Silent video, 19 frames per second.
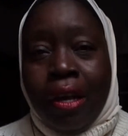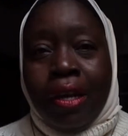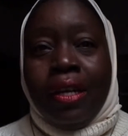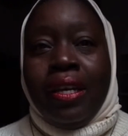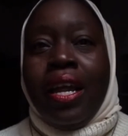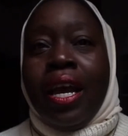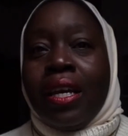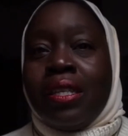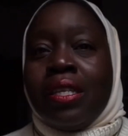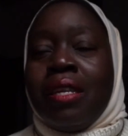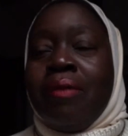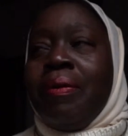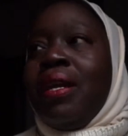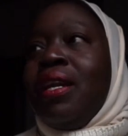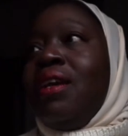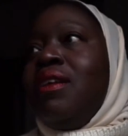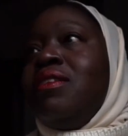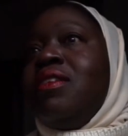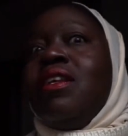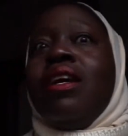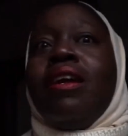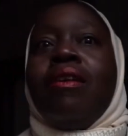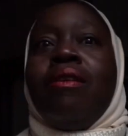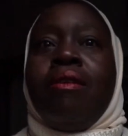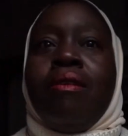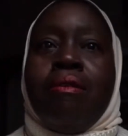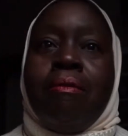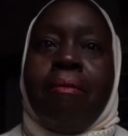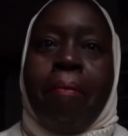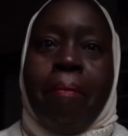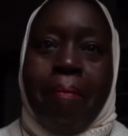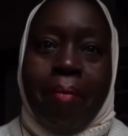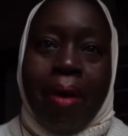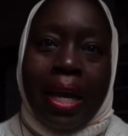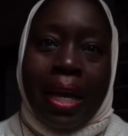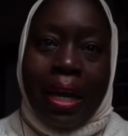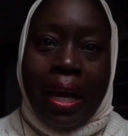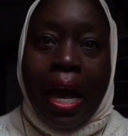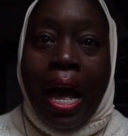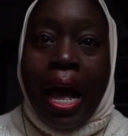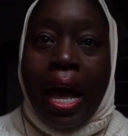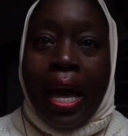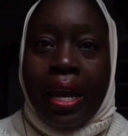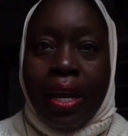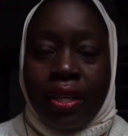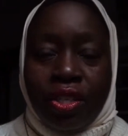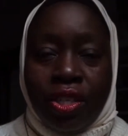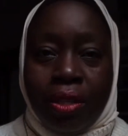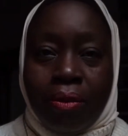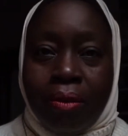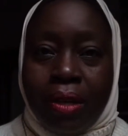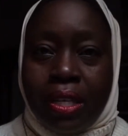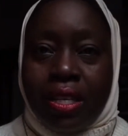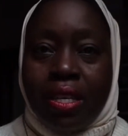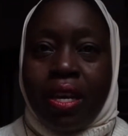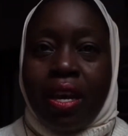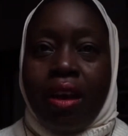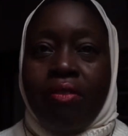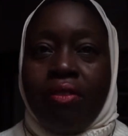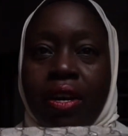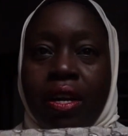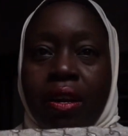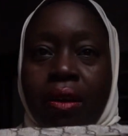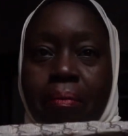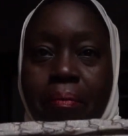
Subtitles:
next to me and I was like, oh my God. And she wasn't covering her